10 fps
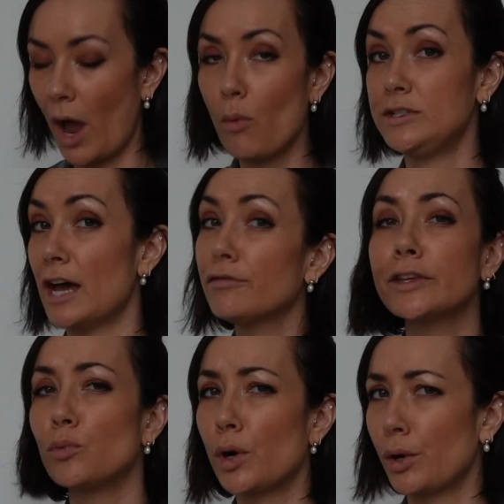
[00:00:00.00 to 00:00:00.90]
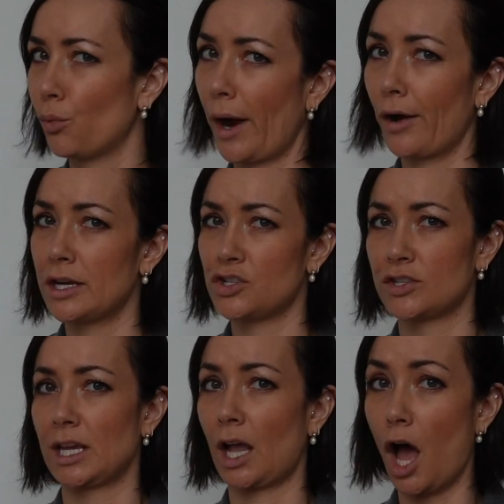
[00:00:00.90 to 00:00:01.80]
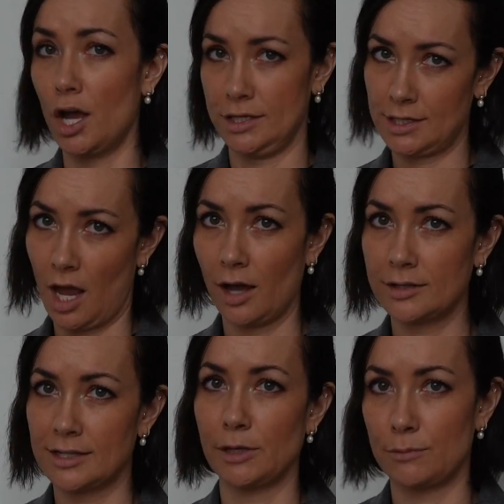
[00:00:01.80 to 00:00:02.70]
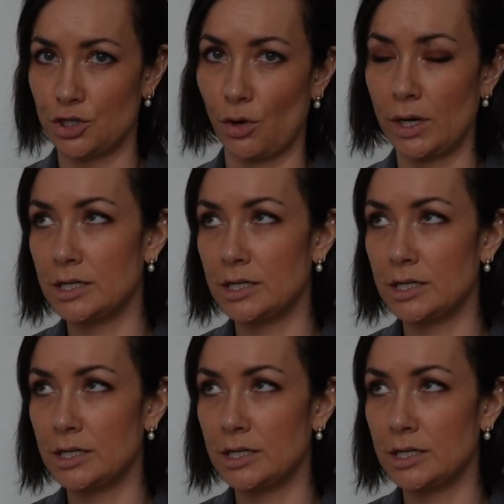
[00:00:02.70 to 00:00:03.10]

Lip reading: definitely wouldn't wear it just like untucked. I mean, I'm showing